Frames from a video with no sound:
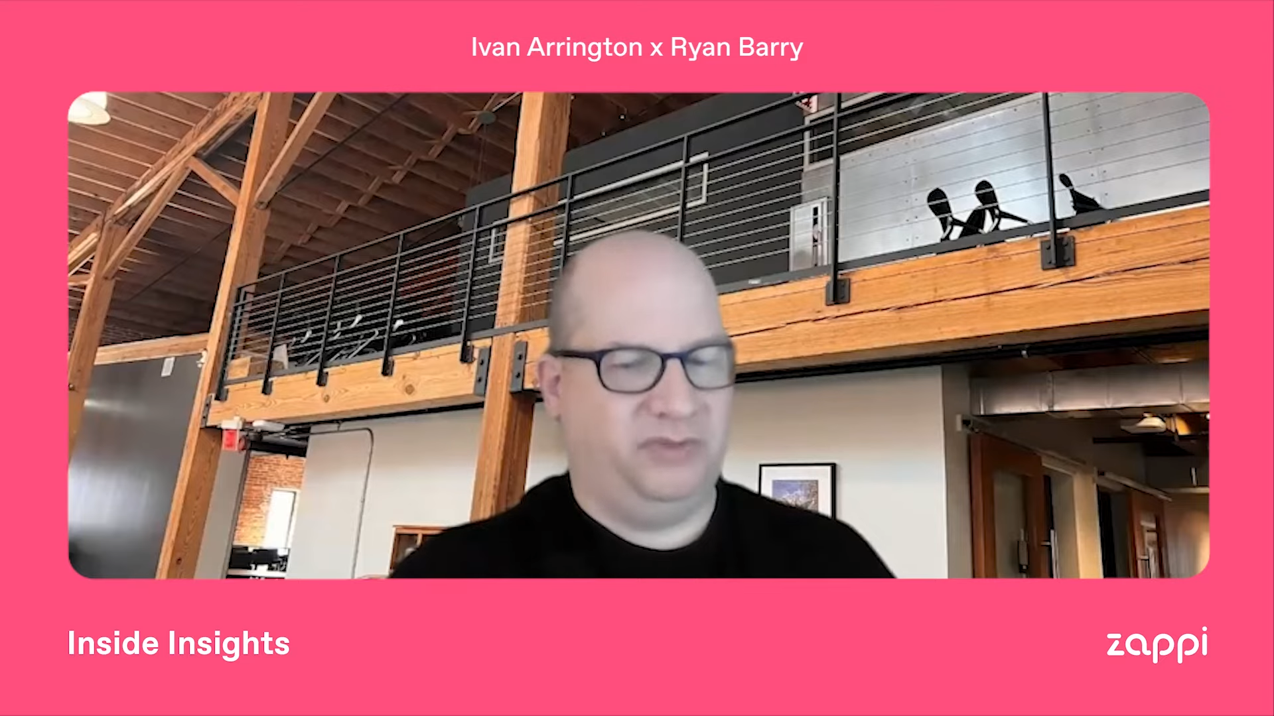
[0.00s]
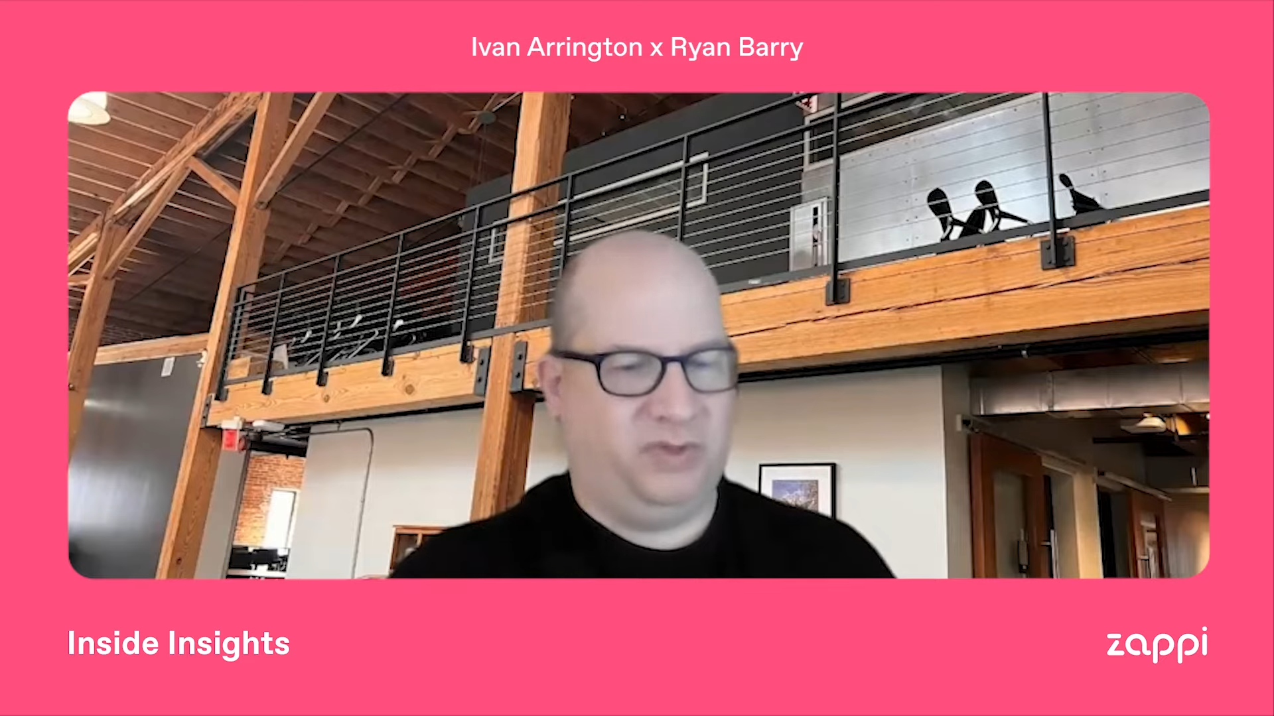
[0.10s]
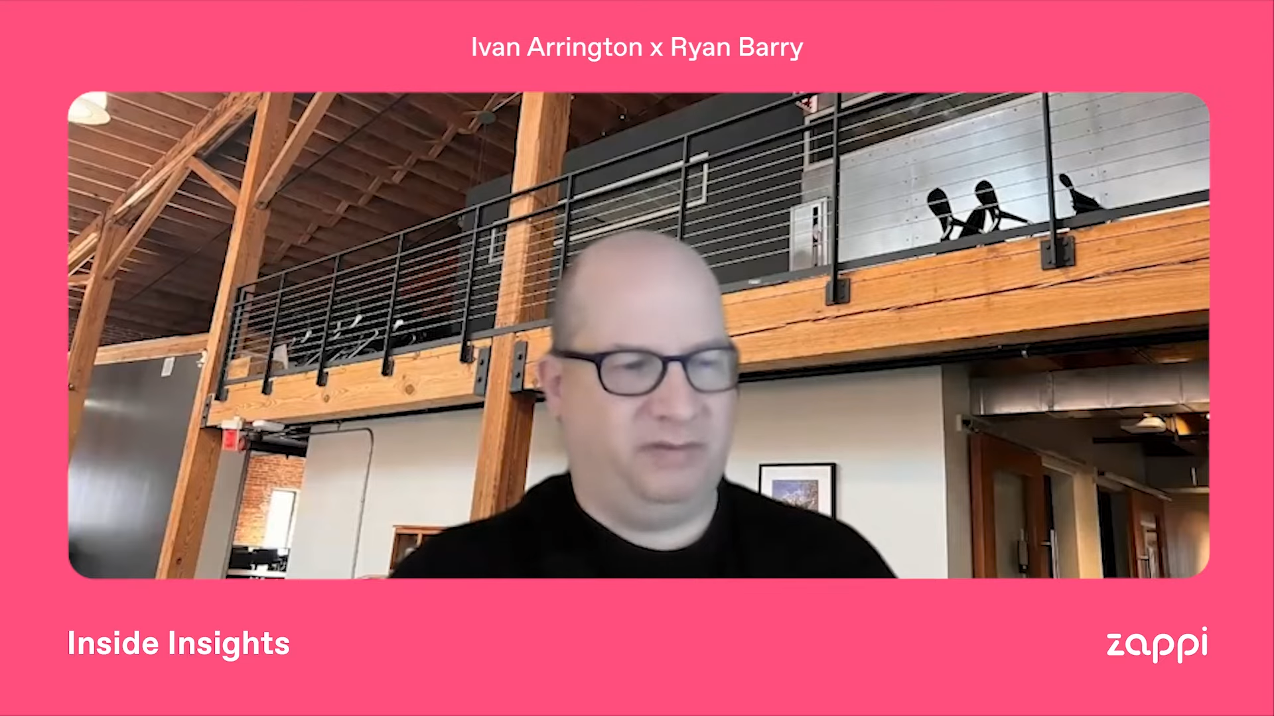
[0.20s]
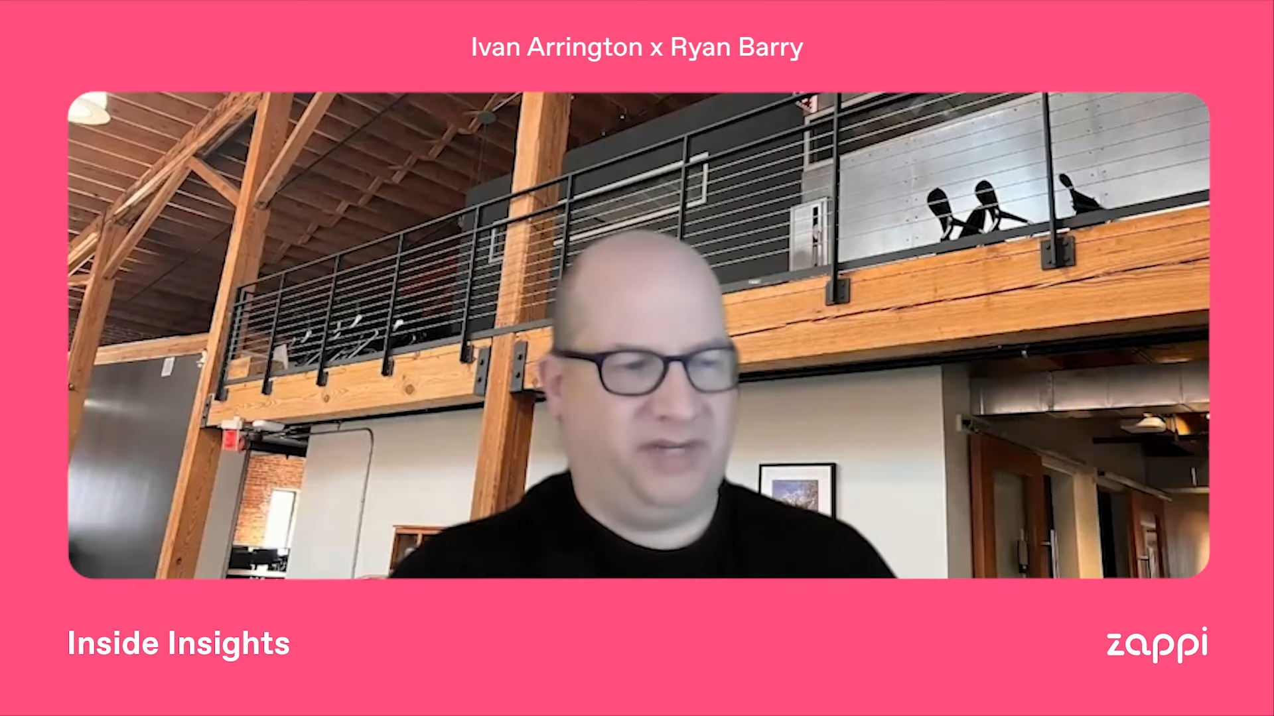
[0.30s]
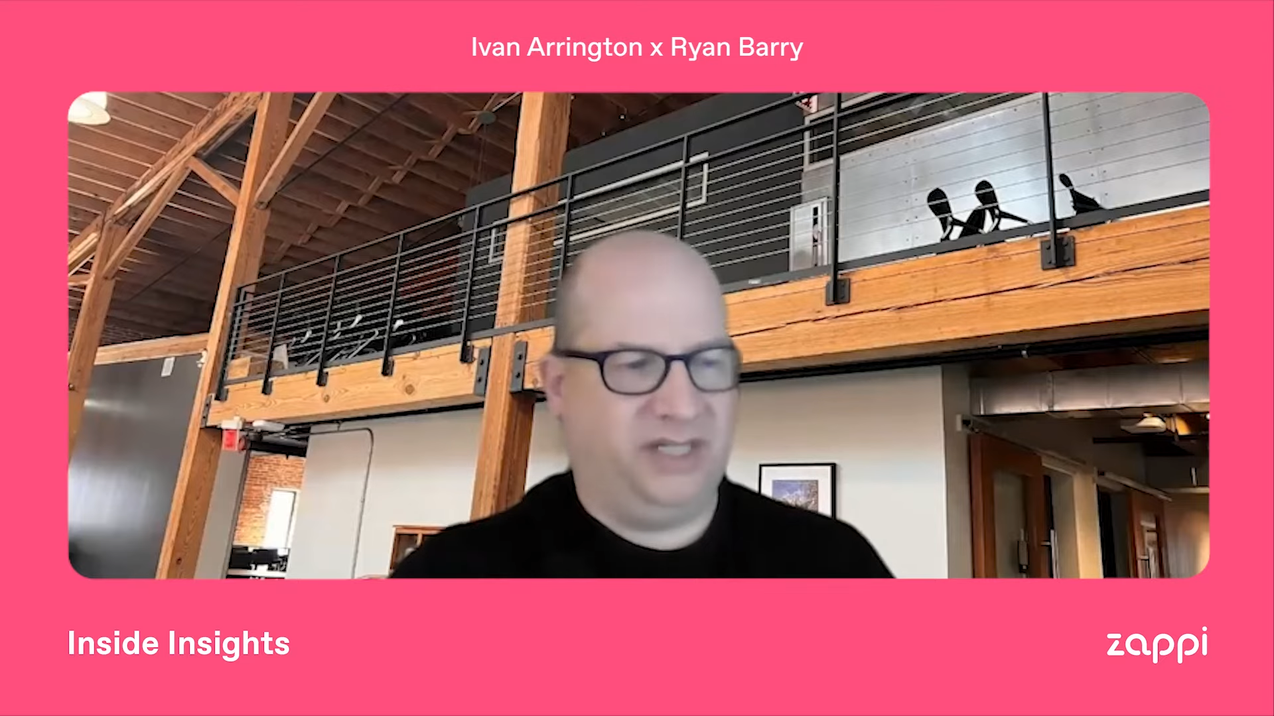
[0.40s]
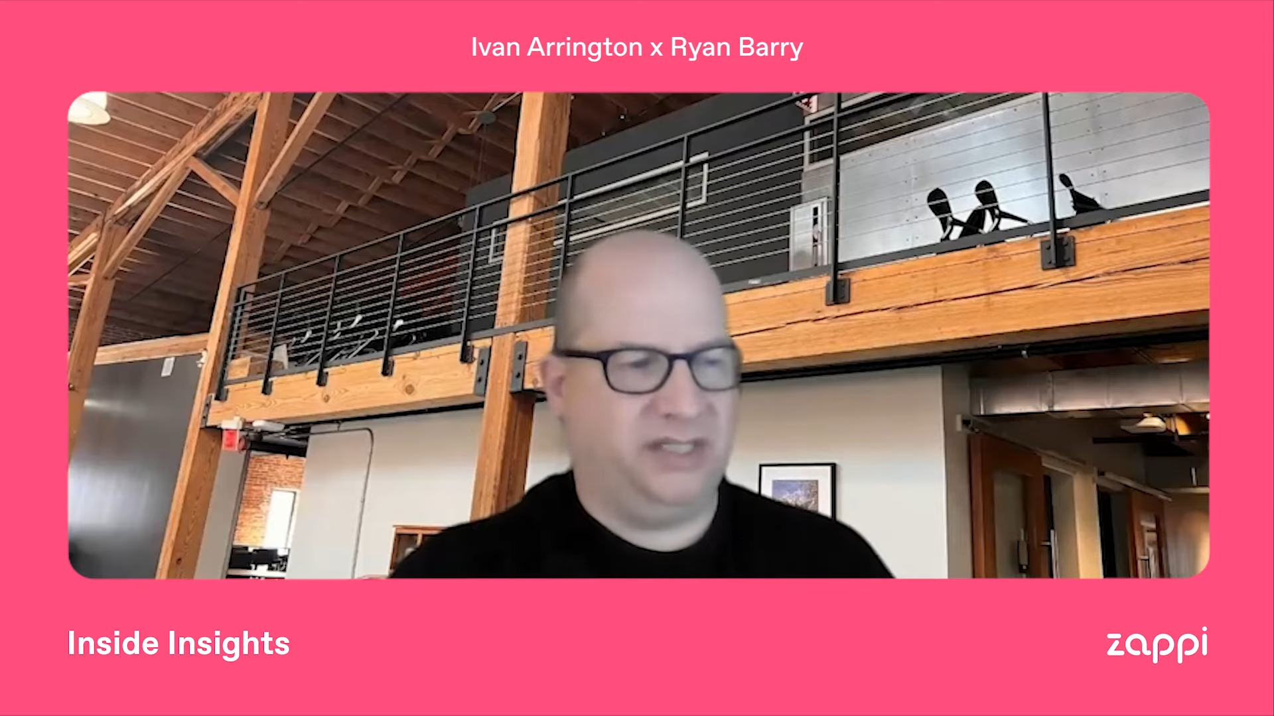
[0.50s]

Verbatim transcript: for one of my